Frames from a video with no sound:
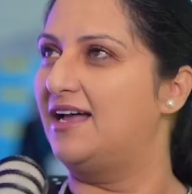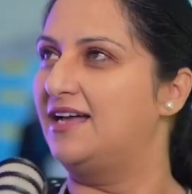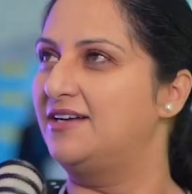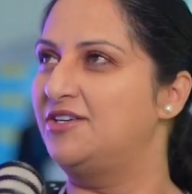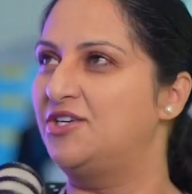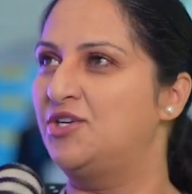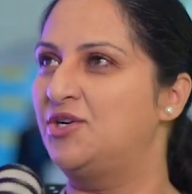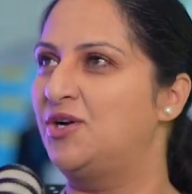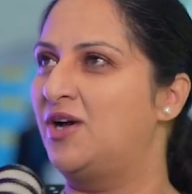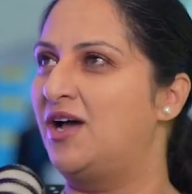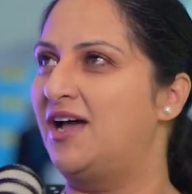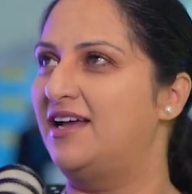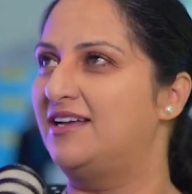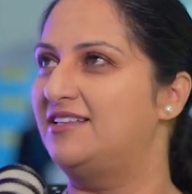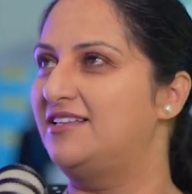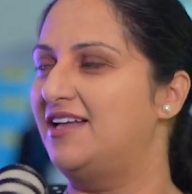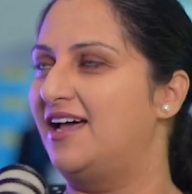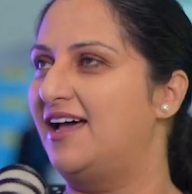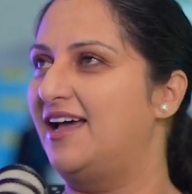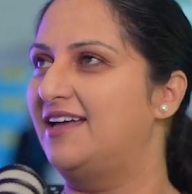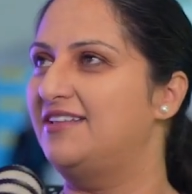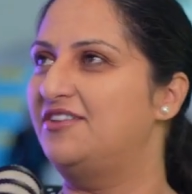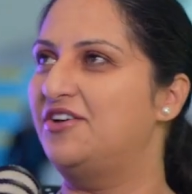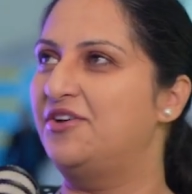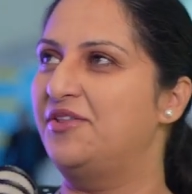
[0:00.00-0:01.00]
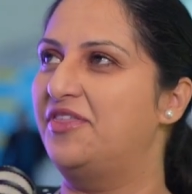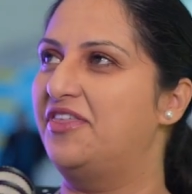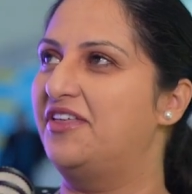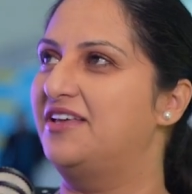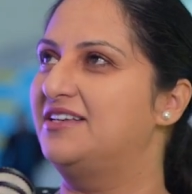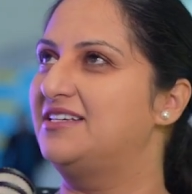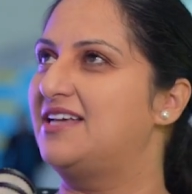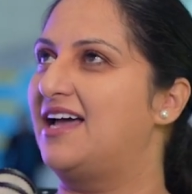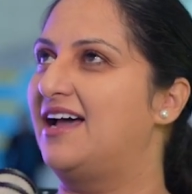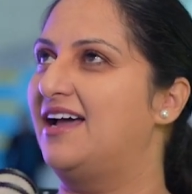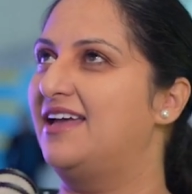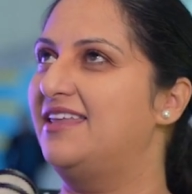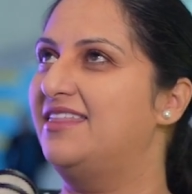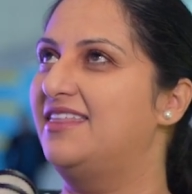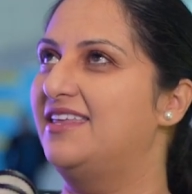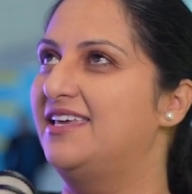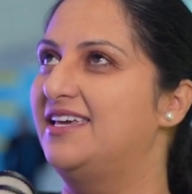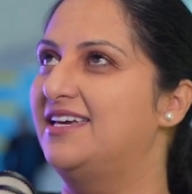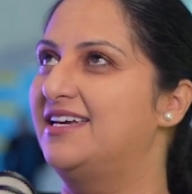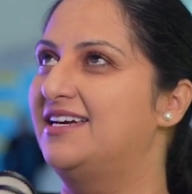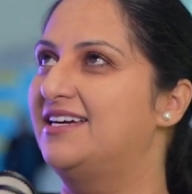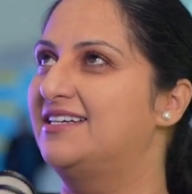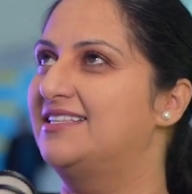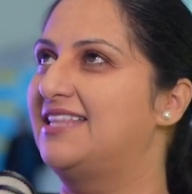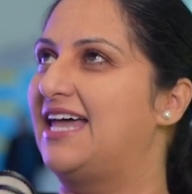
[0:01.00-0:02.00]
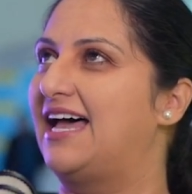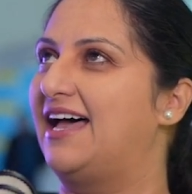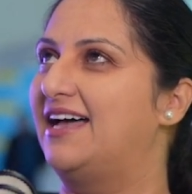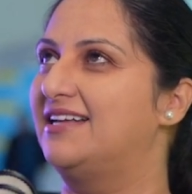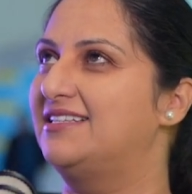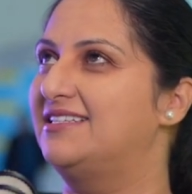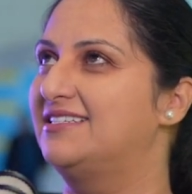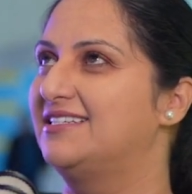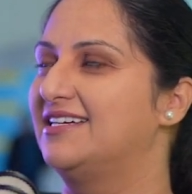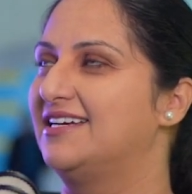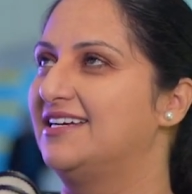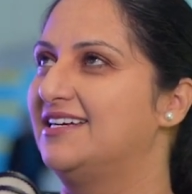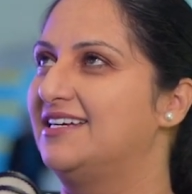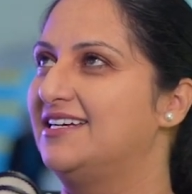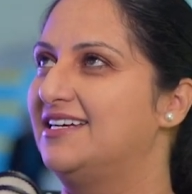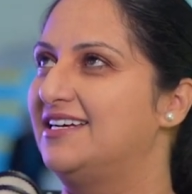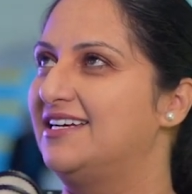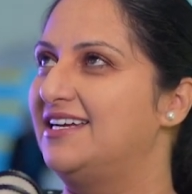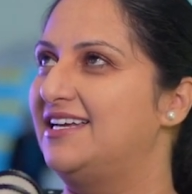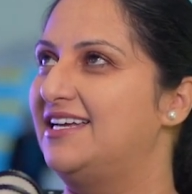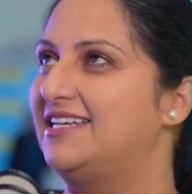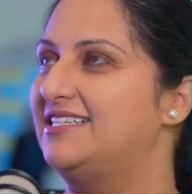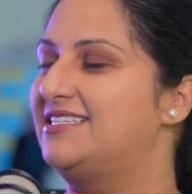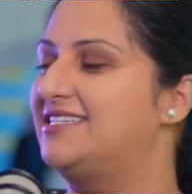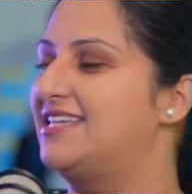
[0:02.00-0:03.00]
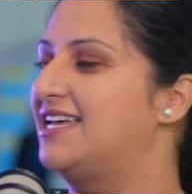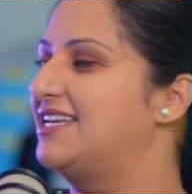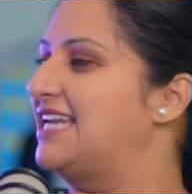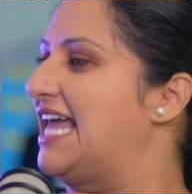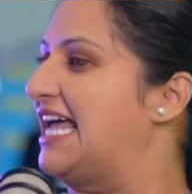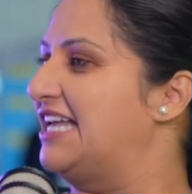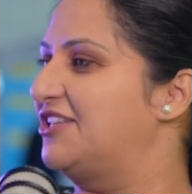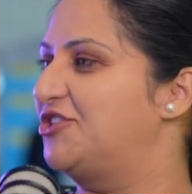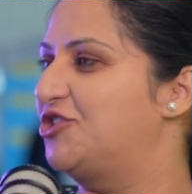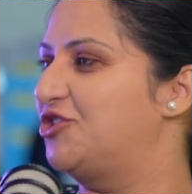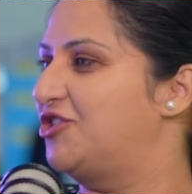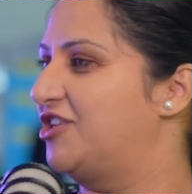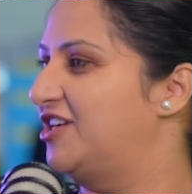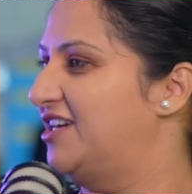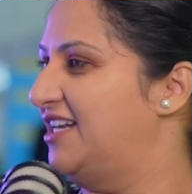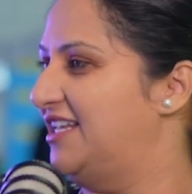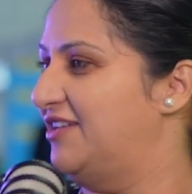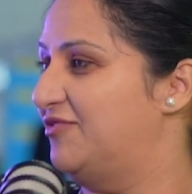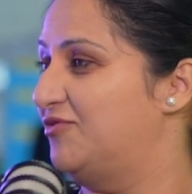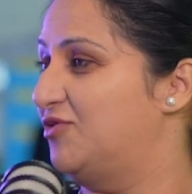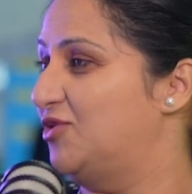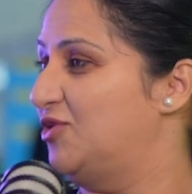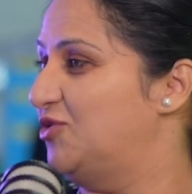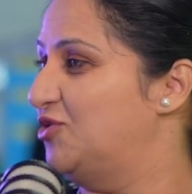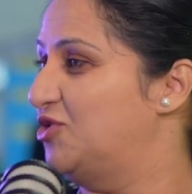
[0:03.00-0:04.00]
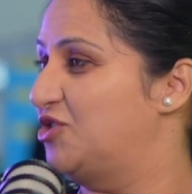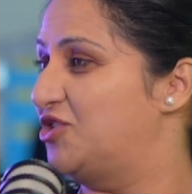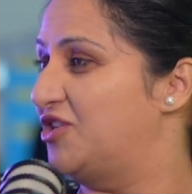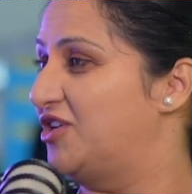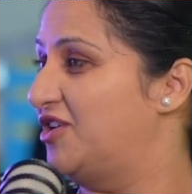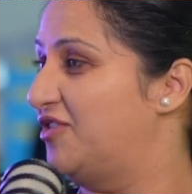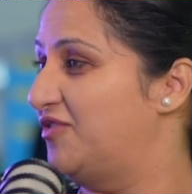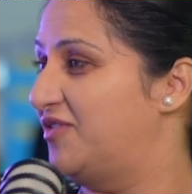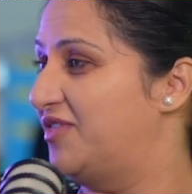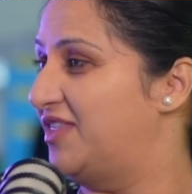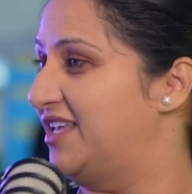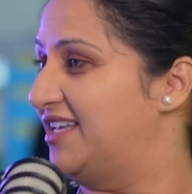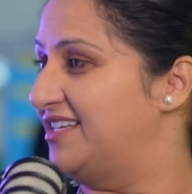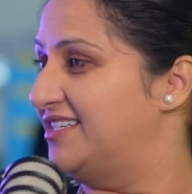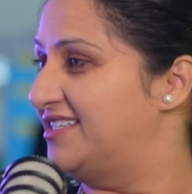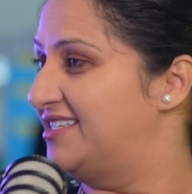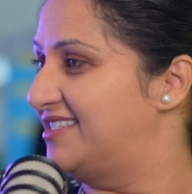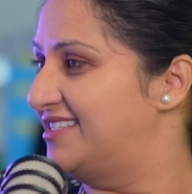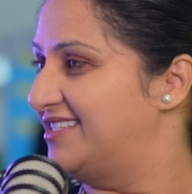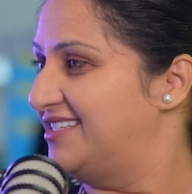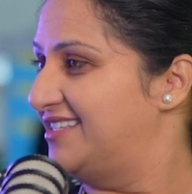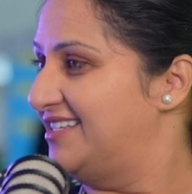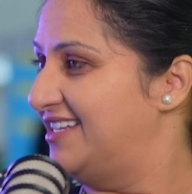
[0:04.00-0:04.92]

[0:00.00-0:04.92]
No, I don't think. I think that it's a natural evolution of things.